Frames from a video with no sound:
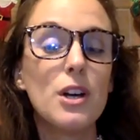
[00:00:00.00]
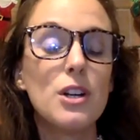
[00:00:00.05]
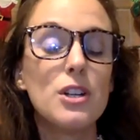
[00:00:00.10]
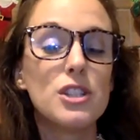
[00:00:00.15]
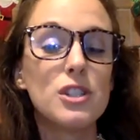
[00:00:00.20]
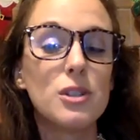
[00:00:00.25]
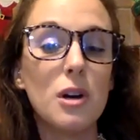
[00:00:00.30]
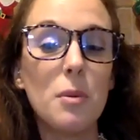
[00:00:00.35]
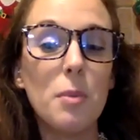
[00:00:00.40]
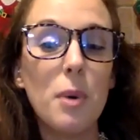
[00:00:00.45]

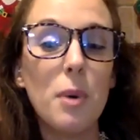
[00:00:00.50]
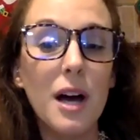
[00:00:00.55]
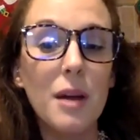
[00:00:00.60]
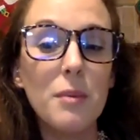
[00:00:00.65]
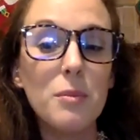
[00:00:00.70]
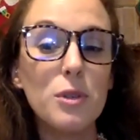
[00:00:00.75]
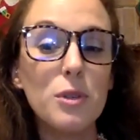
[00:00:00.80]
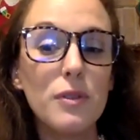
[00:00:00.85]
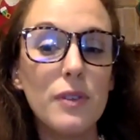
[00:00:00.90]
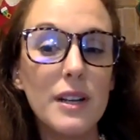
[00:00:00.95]
So upon
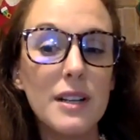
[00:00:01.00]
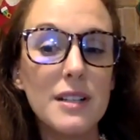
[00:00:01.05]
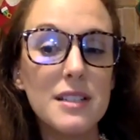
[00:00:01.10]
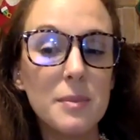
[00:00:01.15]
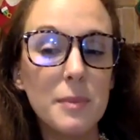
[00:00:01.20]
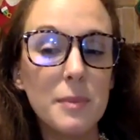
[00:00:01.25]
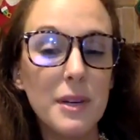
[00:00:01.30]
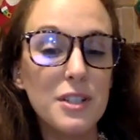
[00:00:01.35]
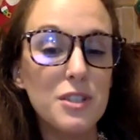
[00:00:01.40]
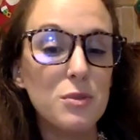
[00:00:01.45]
moving into
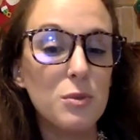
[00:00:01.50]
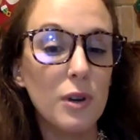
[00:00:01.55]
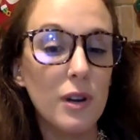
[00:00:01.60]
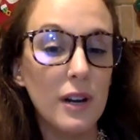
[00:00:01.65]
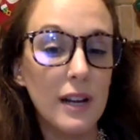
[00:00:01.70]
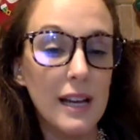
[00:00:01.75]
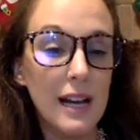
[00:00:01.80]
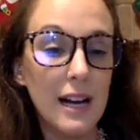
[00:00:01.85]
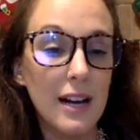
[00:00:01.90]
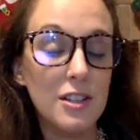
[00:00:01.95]
my
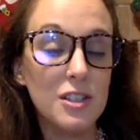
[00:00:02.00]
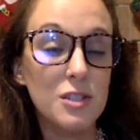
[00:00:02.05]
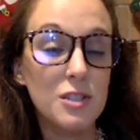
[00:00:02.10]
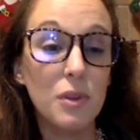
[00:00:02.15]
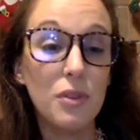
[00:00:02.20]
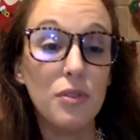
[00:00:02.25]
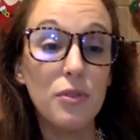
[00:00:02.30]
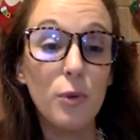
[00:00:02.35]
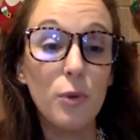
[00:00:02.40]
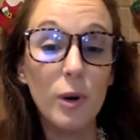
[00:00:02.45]
sorority house
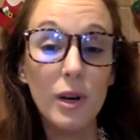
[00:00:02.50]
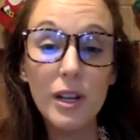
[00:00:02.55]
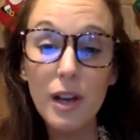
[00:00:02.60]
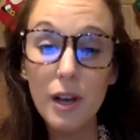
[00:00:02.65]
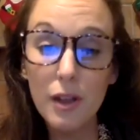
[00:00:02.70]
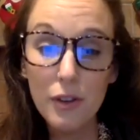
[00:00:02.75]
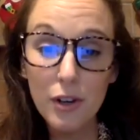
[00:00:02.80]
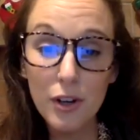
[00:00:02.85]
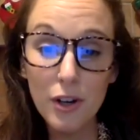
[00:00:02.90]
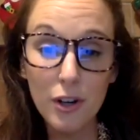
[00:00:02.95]
with 40
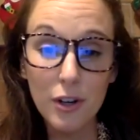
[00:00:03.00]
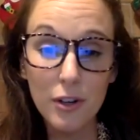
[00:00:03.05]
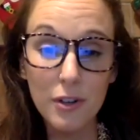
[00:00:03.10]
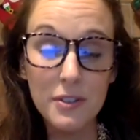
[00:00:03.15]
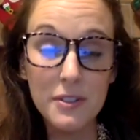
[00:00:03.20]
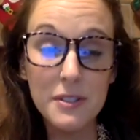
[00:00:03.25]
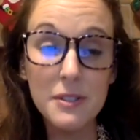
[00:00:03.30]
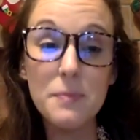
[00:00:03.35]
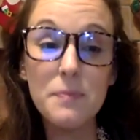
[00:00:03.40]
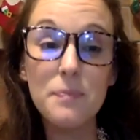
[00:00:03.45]
other
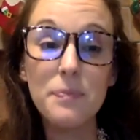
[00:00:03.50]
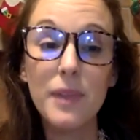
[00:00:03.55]
girls,